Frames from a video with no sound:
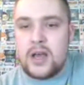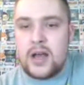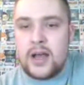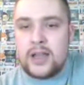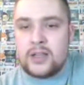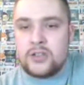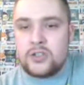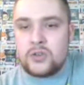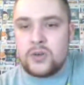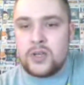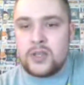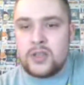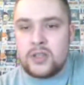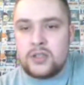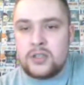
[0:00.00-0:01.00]
I enjoy
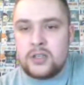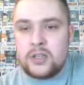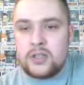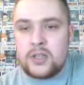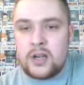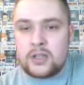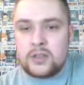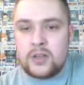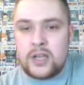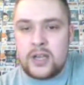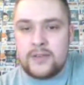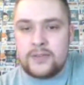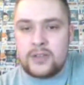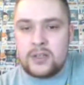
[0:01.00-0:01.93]
The Good Doctor. I have